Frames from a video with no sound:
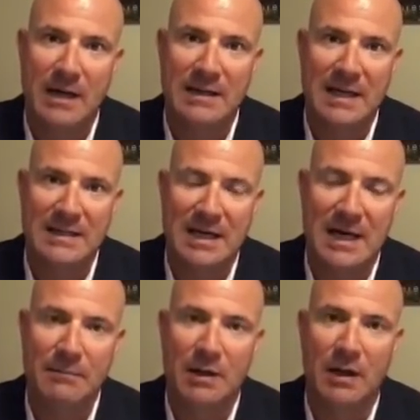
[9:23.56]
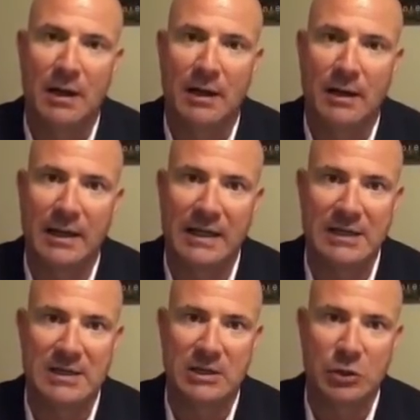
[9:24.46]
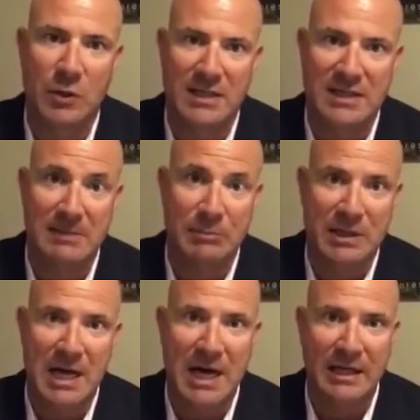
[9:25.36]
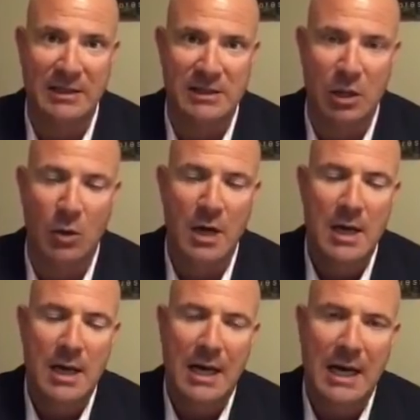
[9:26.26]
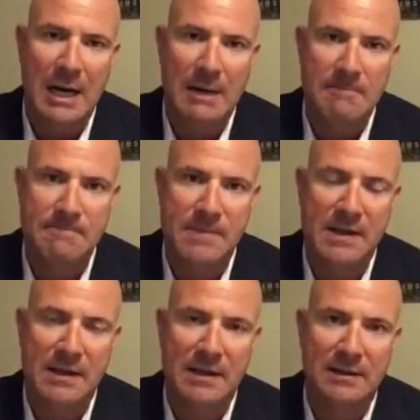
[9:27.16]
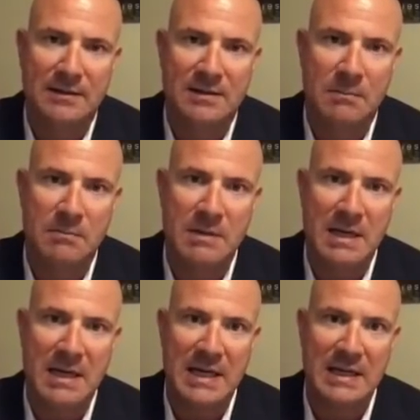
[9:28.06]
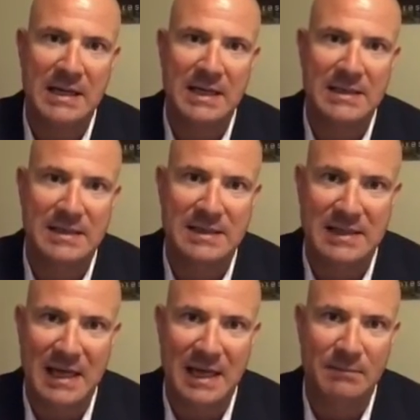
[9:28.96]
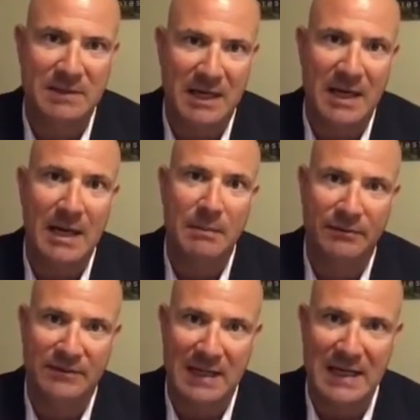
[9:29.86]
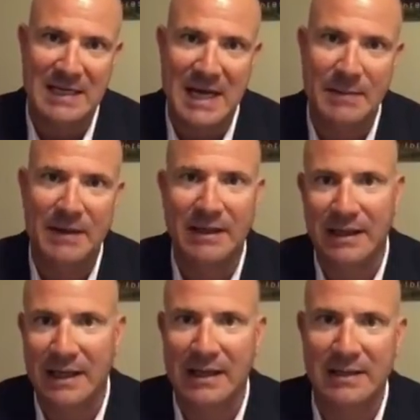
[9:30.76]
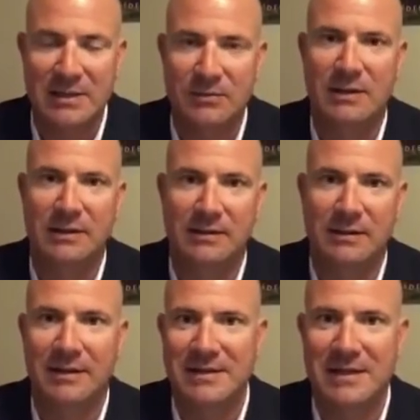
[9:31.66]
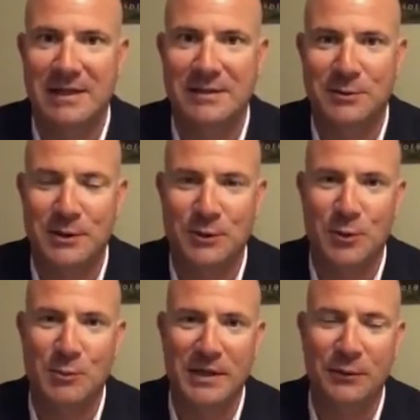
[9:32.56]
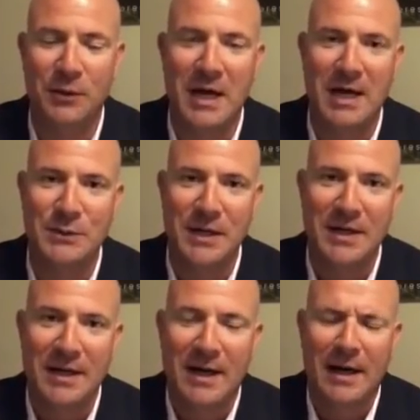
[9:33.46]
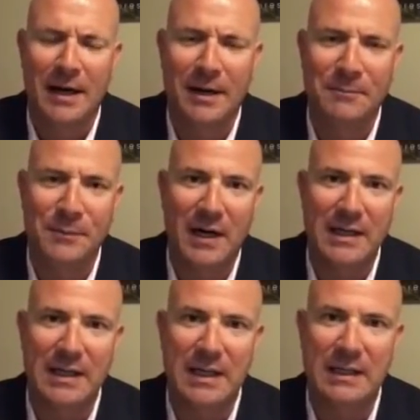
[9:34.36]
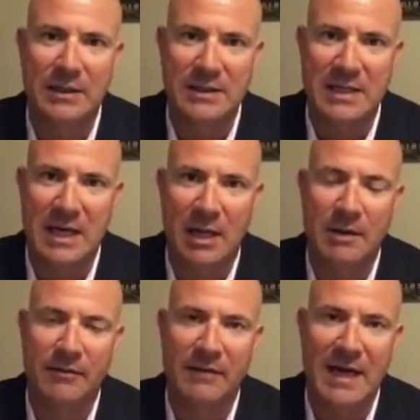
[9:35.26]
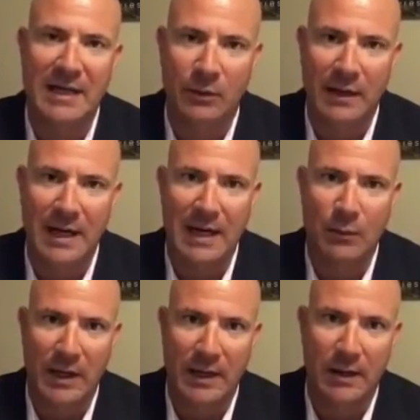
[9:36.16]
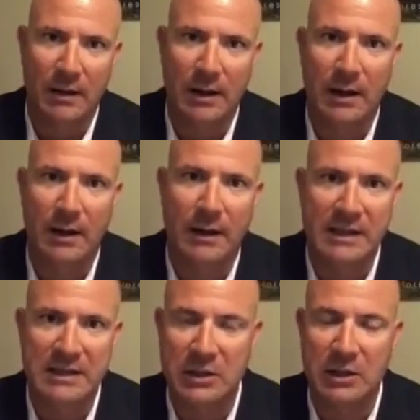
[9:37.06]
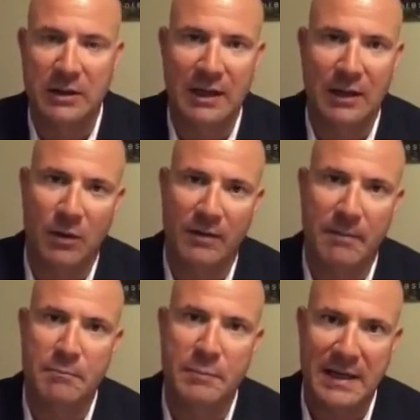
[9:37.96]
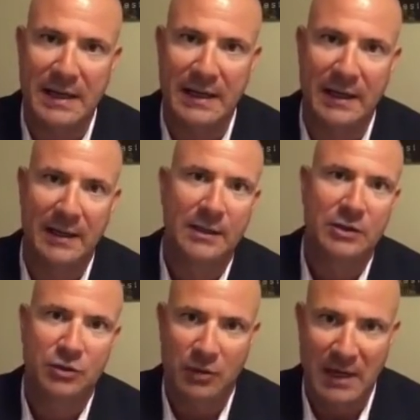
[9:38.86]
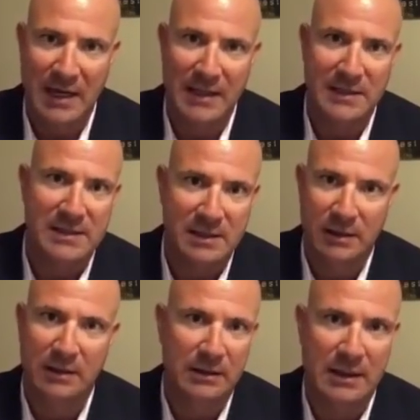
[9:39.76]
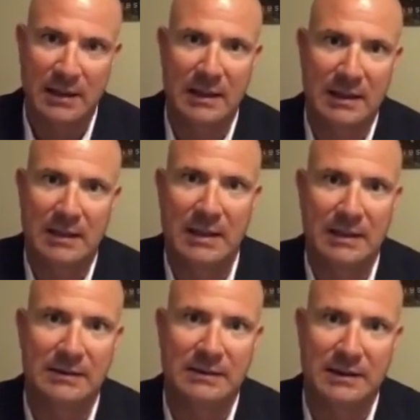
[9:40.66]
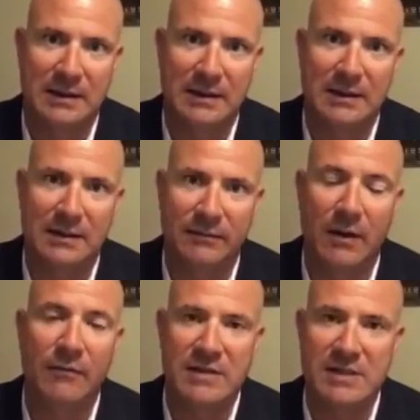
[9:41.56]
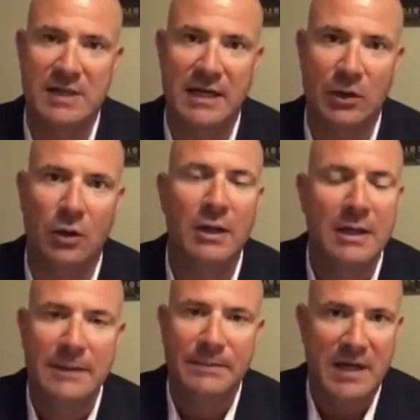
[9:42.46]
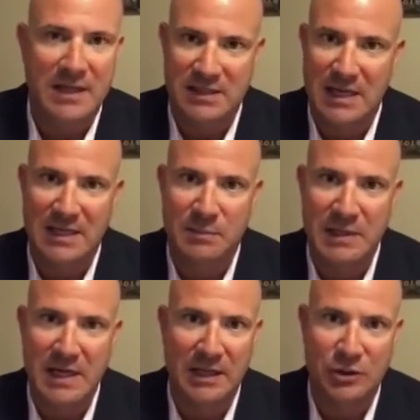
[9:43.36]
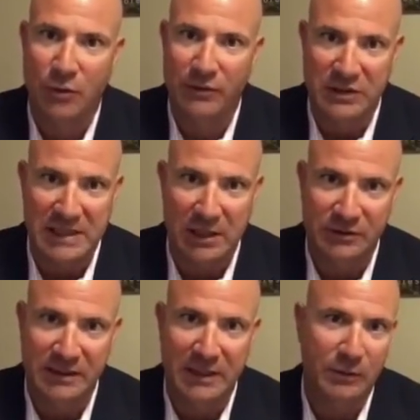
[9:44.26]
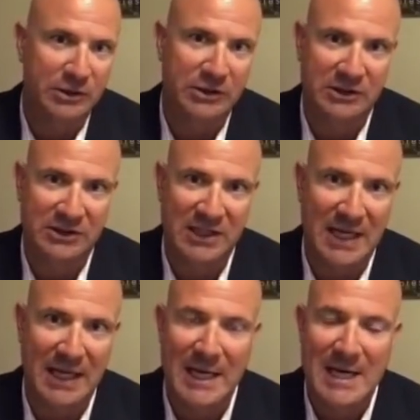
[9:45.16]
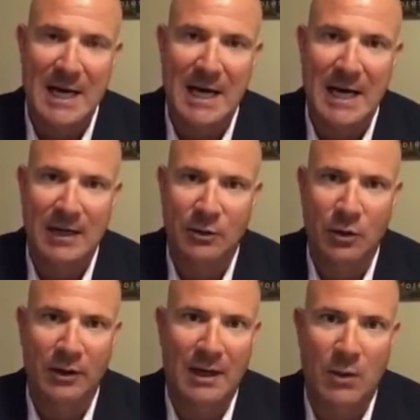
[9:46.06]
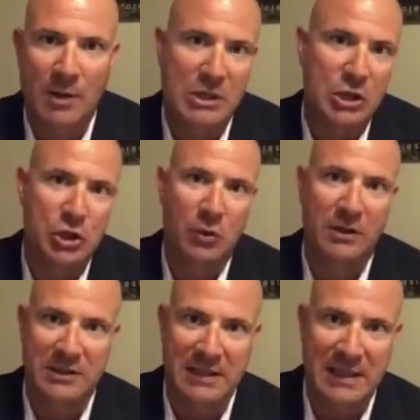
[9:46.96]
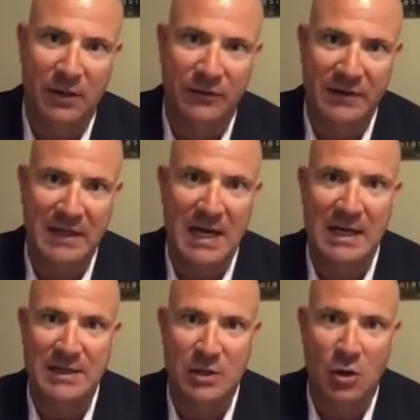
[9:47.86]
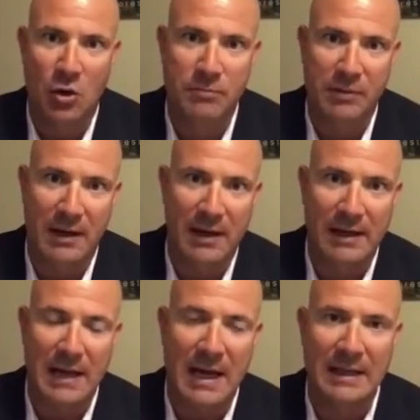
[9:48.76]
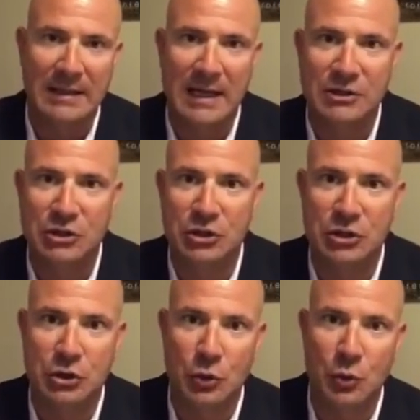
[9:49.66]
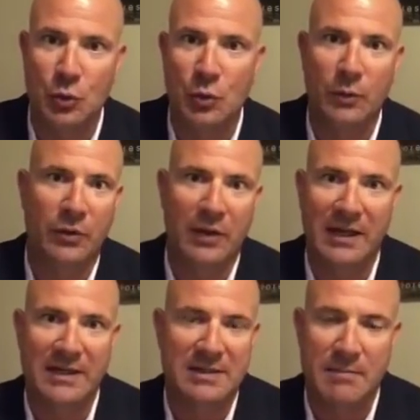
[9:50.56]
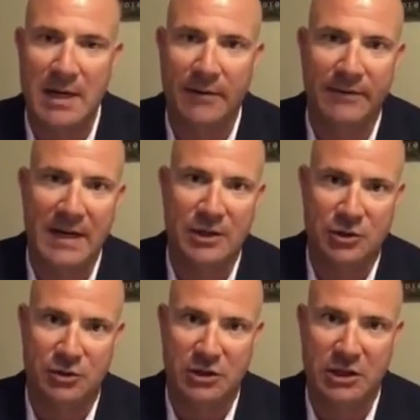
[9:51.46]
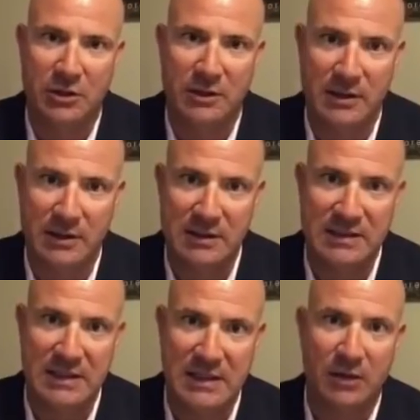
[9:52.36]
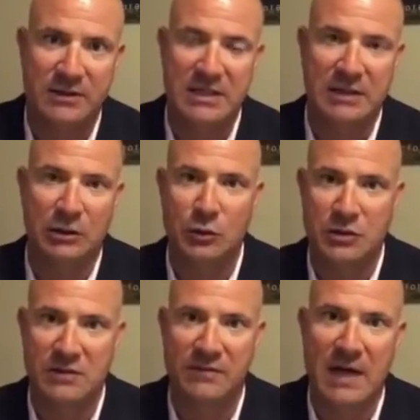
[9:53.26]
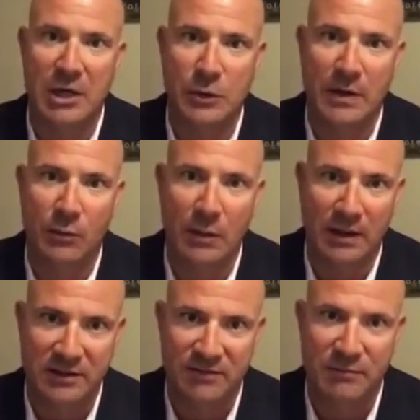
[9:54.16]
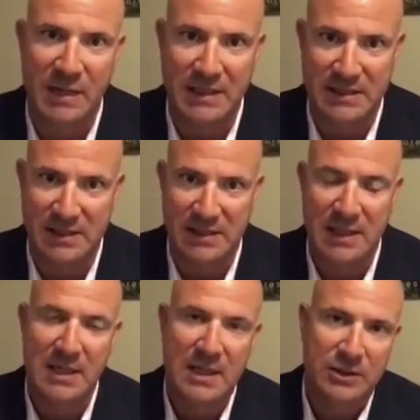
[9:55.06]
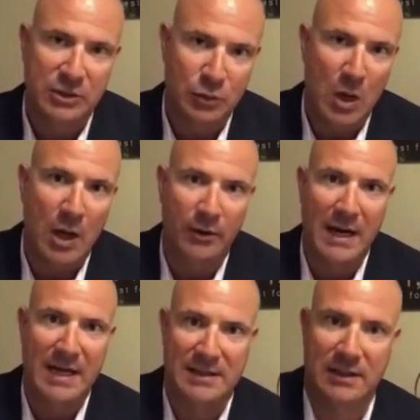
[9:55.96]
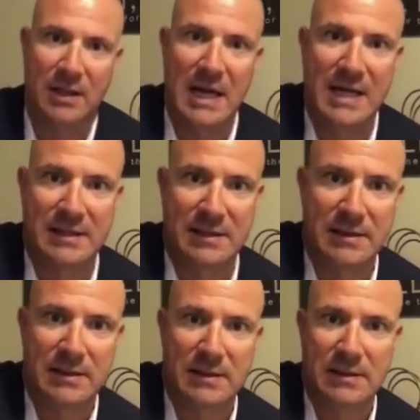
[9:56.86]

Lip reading: in that time against U.S. CPI. And so, to me, that is the same type of dynamic. Again, history, they say history doesn't repeat, it rhymes. But there is an element of that going on where continue to think one of the big trades of this cycle, SPX over TLT, which is to say, I don't know that I want to be short TLT on its own, but I do think it's a matter of national security that the TLT loses value on a relative basis to other asset classes.